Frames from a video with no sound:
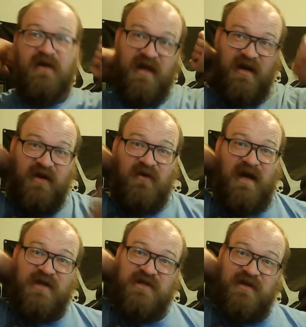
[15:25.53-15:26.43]
and I
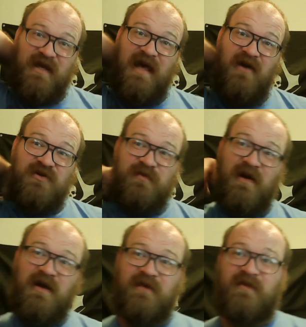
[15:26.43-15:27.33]
crashed on the couch
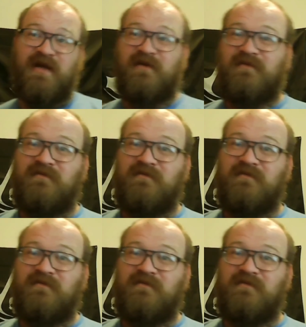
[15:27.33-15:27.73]
behind me.